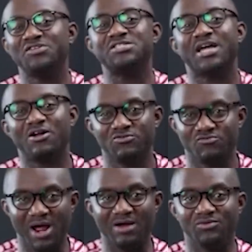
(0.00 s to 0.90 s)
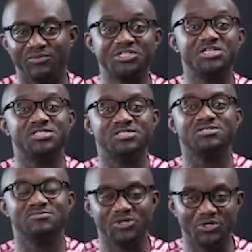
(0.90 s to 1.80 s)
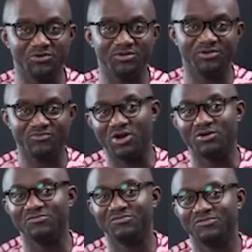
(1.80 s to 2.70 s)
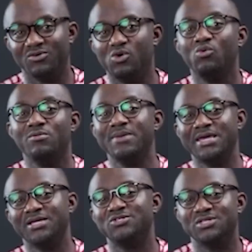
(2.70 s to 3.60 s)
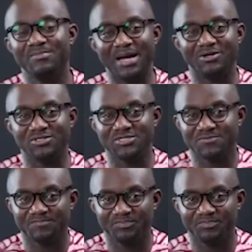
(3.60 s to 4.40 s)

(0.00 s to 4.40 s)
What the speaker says: of a second round, which is, a runoff, who will make it to the ballot?